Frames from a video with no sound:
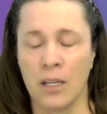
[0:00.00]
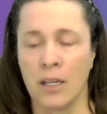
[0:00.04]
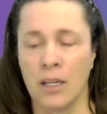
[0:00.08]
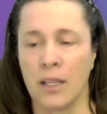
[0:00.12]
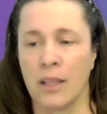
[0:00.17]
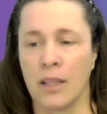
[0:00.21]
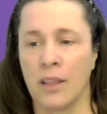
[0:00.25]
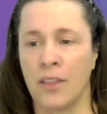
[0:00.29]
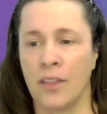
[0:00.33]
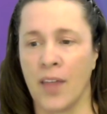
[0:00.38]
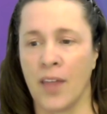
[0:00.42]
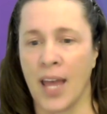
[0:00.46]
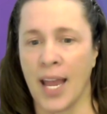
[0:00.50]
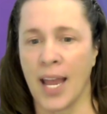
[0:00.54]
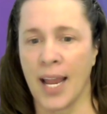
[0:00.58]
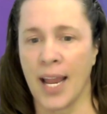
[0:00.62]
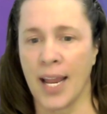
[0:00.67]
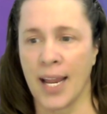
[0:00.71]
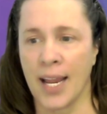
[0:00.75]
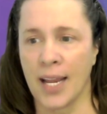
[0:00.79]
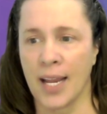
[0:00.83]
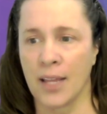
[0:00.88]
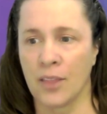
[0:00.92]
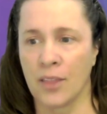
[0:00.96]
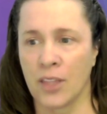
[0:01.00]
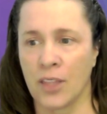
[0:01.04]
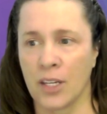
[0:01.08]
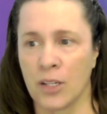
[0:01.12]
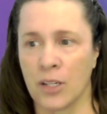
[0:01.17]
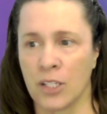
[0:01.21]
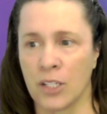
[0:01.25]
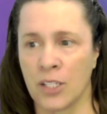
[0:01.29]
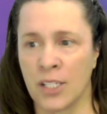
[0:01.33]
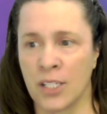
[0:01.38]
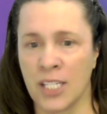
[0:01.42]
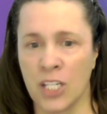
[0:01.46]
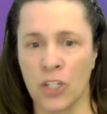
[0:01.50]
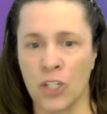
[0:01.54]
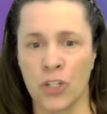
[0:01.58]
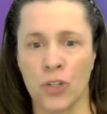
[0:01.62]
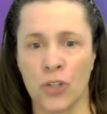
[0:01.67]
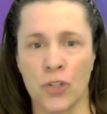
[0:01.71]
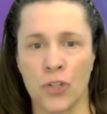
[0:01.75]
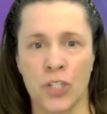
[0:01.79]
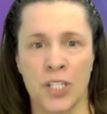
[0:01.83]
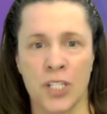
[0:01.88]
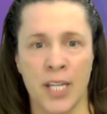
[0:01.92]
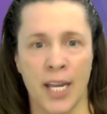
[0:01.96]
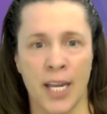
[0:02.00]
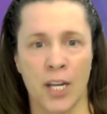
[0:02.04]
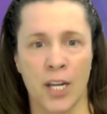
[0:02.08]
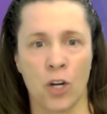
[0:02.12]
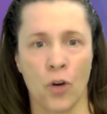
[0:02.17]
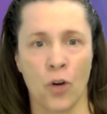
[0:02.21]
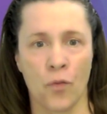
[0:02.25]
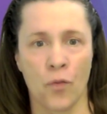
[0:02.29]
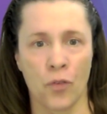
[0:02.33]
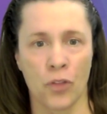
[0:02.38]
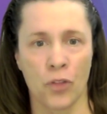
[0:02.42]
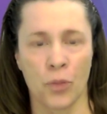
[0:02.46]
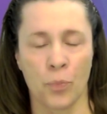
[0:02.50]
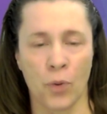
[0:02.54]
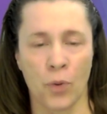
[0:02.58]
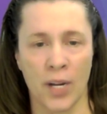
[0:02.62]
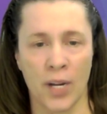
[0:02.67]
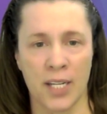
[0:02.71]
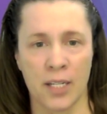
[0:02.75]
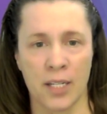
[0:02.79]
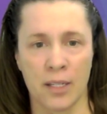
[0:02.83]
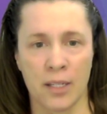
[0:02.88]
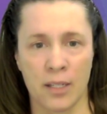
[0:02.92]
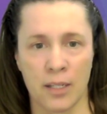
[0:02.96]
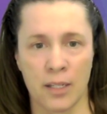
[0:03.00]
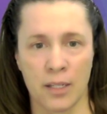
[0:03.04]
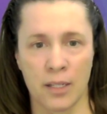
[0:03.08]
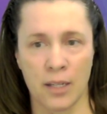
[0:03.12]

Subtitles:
the seizures take over the brain,